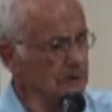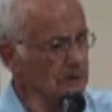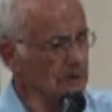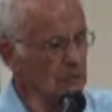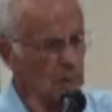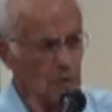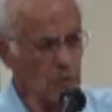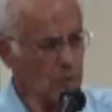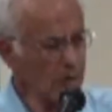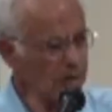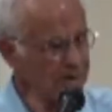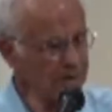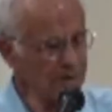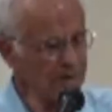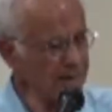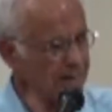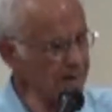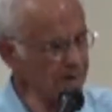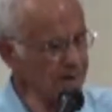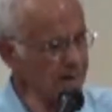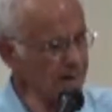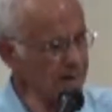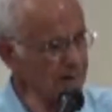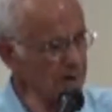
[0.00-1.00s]
So why
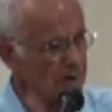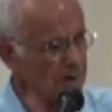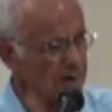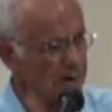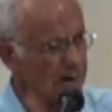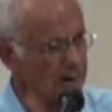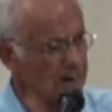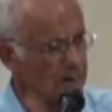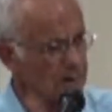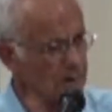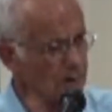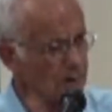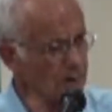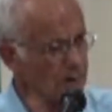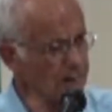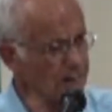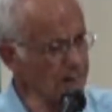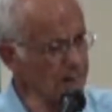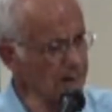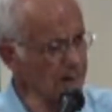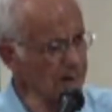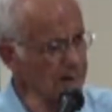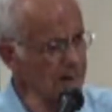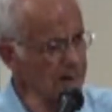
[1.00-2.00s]
does the Torah
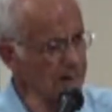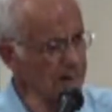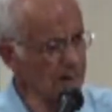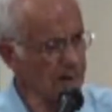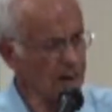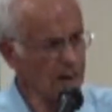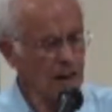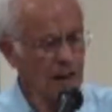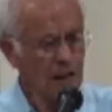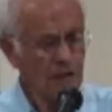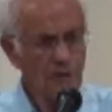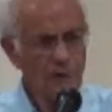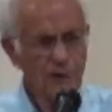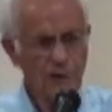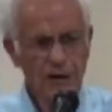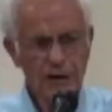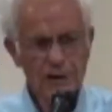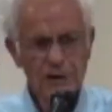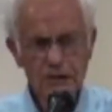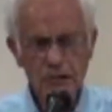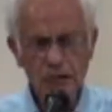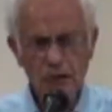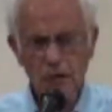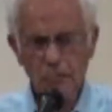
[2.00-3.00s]
says this?
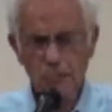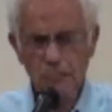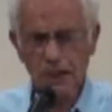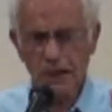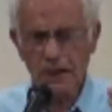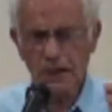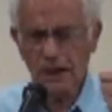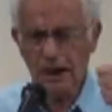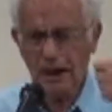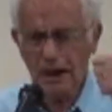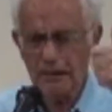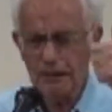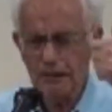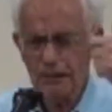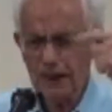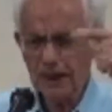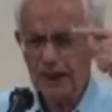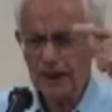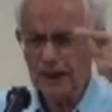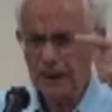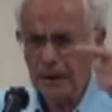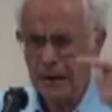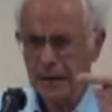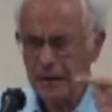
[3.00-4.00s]
Vayomer
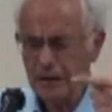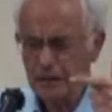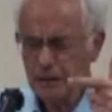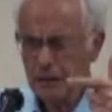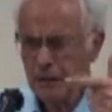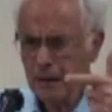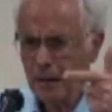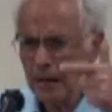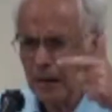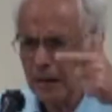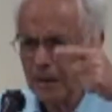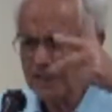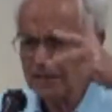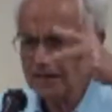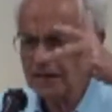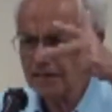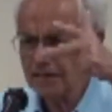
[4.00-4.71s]
Abraham el